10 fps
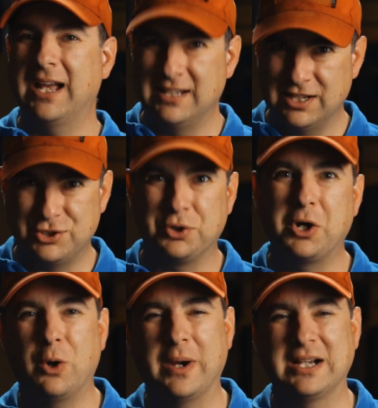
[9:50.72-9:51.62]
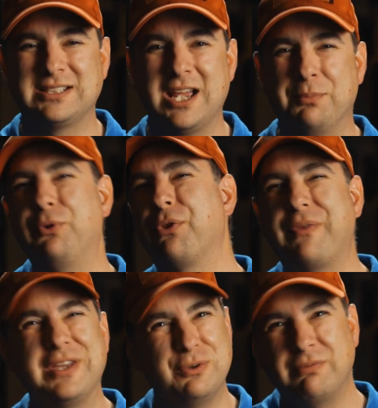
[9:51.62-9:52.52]
and hit your coax cable.
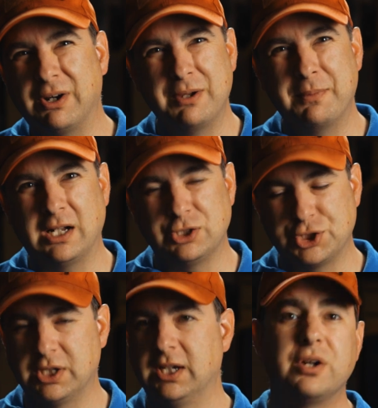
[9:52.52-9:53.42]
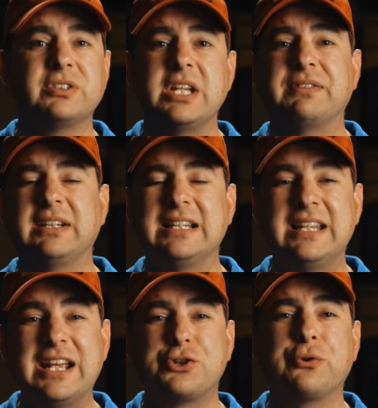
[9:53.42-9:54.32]
Thank you very much. There's even
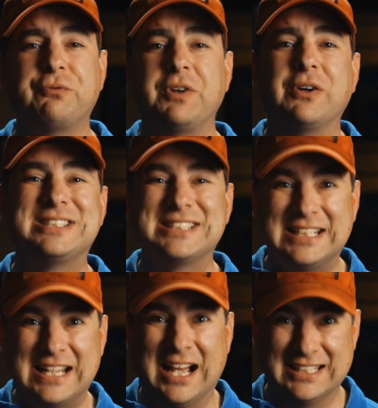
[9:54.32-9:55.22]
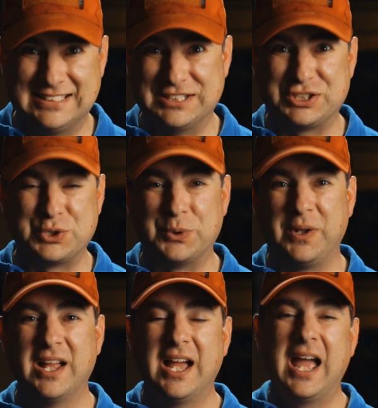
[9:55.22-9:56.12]
an interference analysis
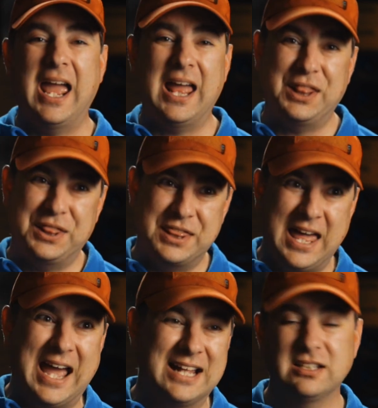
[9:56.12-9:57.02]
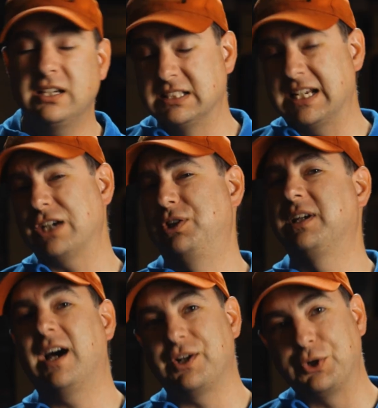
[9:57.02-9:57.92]
tool, and that is
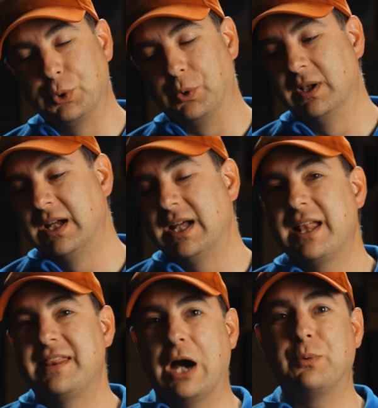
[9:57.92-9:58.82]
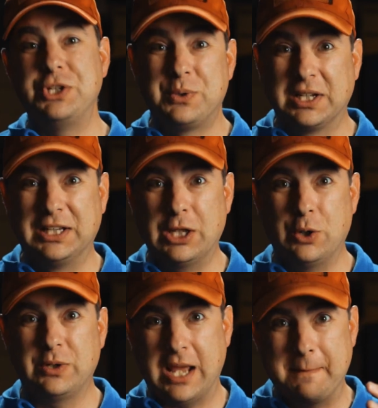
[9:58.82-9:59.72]
actually kind of cool. That one you can
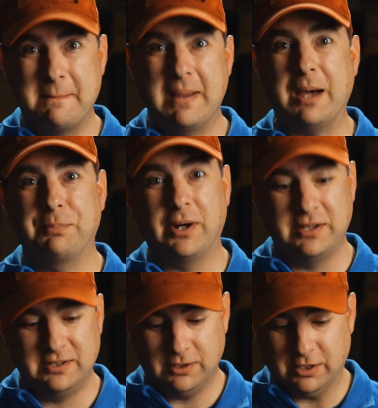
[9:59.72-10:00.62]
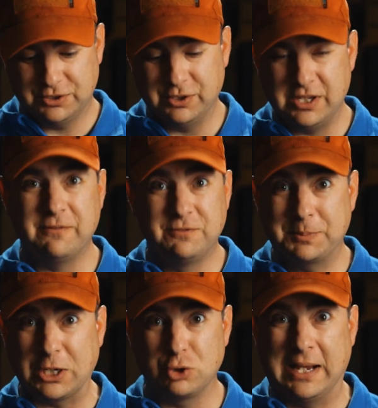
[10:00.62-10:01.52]
load a map onto the
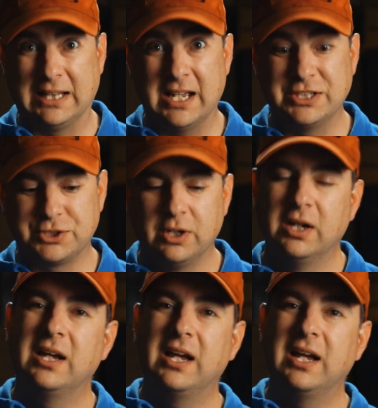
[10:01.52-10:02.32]
spectrum analyzer,